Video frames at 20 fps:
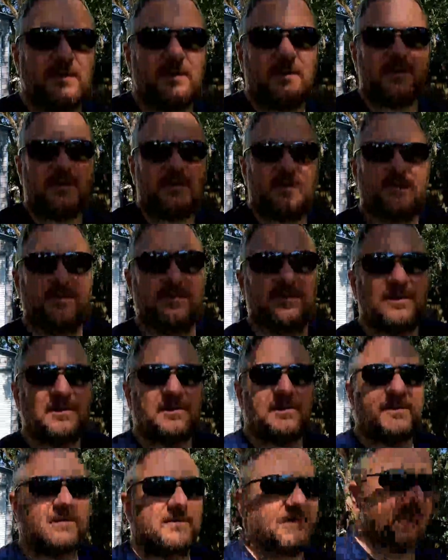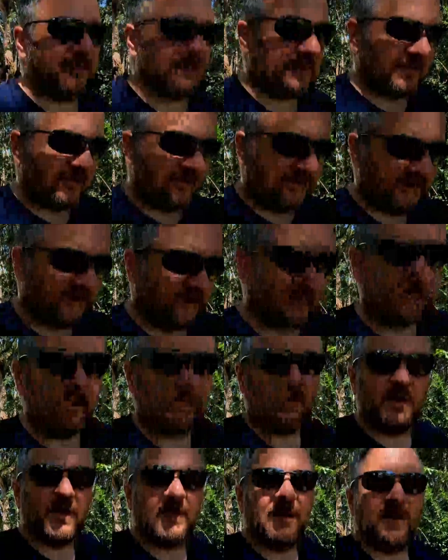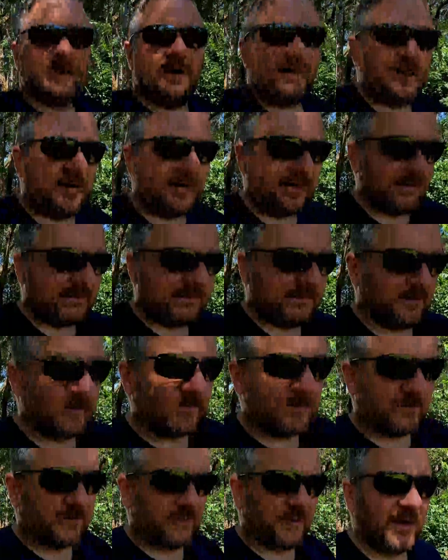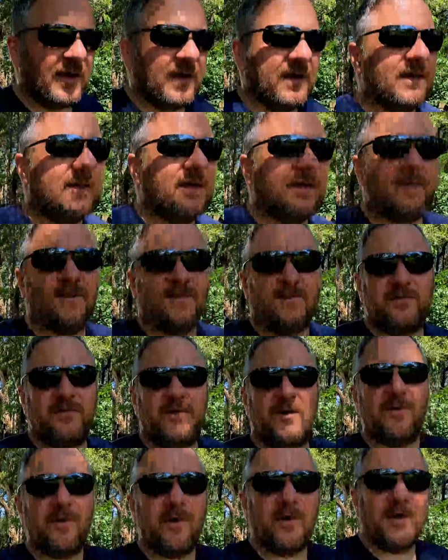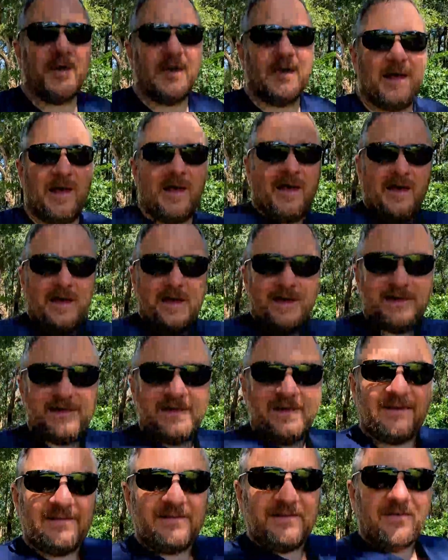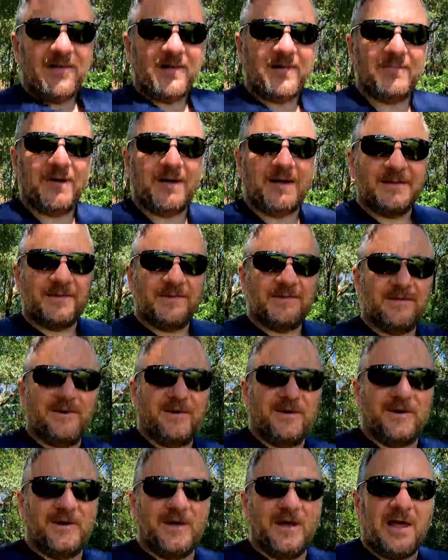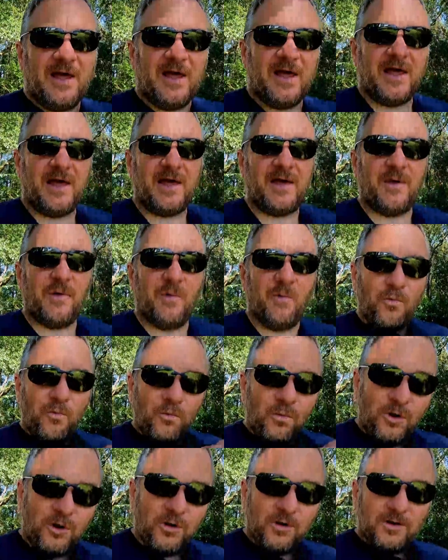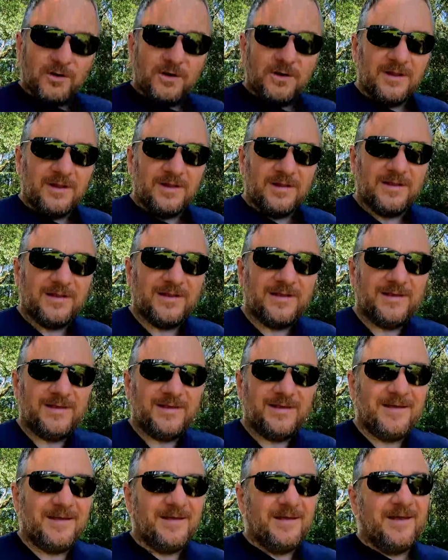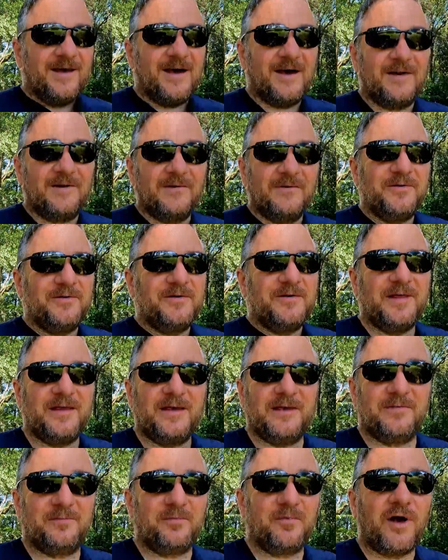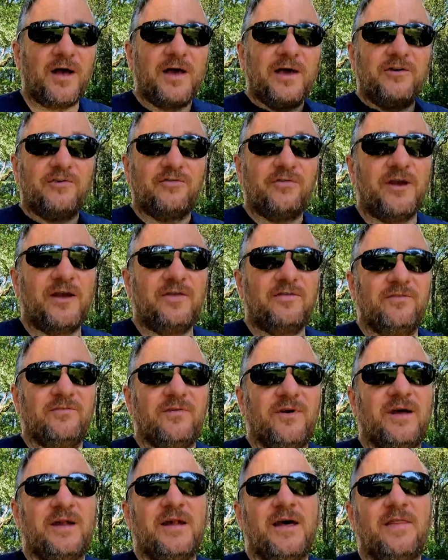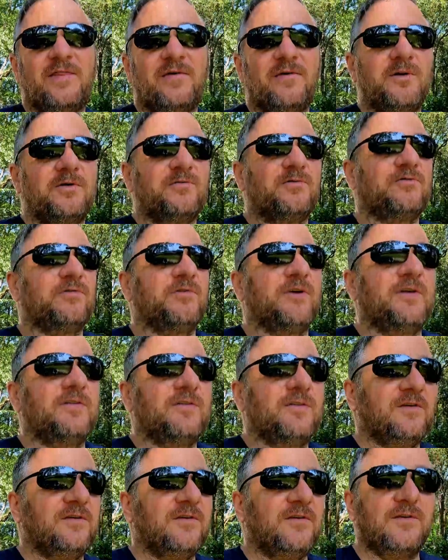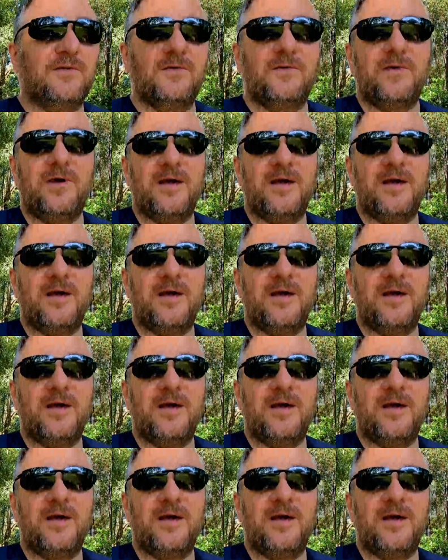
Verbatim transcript: We get in the sun. Uh, so yeah, so let's talk about the shirt. Wool. I know what you're thinking. It's probably crazy, right? And I thought it was crazy too.